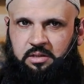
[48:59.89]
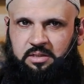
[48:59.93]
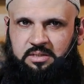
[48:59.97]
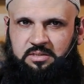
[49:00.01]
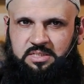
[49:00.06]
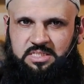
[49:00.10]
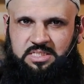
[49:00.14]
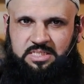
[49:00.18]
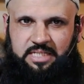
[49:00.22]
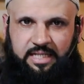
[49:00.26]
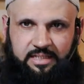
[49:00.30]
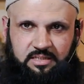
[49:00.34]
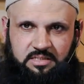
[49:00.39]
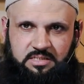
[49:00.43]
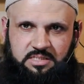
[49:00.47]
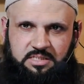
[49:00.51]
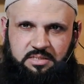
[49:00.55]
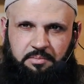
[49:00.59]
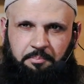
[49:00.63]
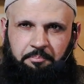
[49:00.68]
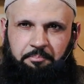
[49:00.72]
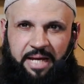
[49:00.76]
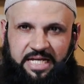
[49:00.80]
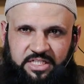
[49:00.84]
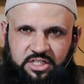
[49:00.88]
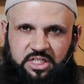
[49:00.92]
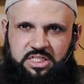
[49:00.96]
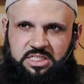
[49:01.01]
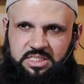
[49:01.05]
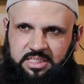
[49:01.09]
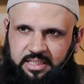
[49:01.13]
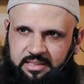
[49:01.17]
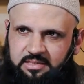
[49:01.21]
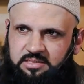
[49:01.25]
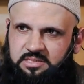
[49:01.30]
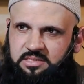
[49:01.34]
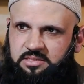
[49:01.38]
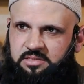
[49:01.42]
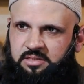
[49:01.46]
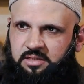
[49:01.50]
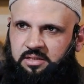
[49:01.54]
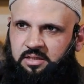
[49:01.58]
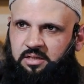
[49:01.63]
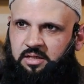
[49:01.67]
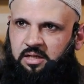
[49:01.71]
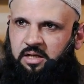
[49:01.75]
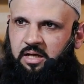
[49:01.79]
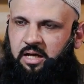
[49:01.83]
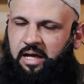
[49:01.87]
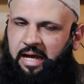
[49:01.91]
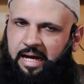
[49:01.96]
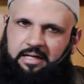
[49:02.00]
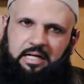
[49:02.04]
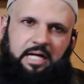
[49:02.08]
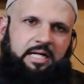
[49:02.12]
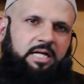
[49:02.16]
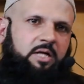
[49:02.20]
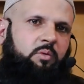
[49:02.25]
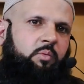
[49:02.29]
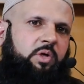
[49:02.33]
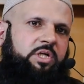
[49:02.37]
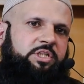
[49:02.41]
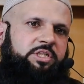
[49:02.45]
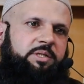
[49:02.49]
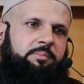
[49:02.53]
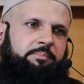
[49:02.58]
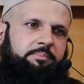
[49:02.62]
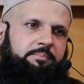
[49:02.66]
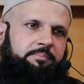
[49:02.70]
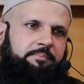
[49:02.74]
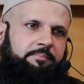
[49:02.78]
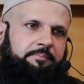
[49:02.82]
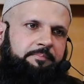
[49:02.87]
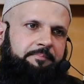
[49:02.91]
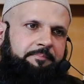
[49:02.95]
sins, major sins and idol worship.